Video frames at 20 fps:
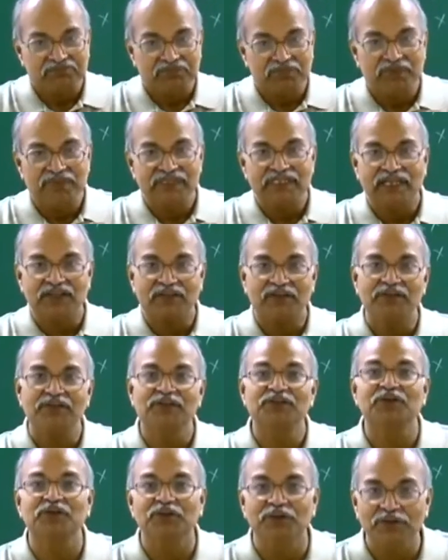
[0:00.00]
poles are
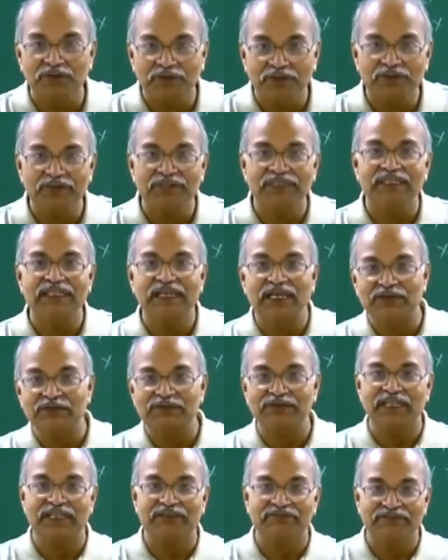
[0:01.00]
also on the
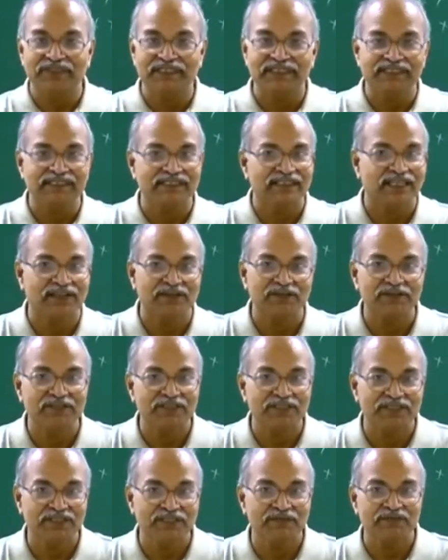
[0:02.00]
curved surface. They are all
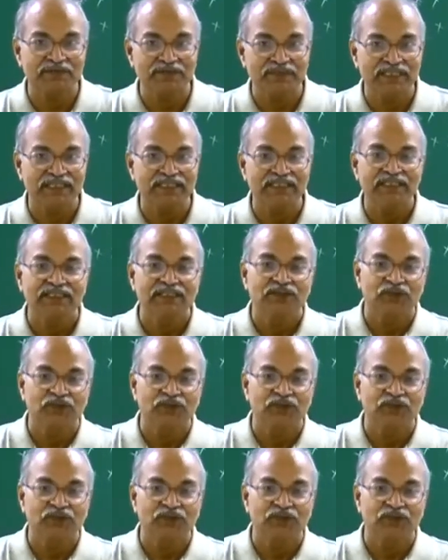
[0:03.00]
distributed.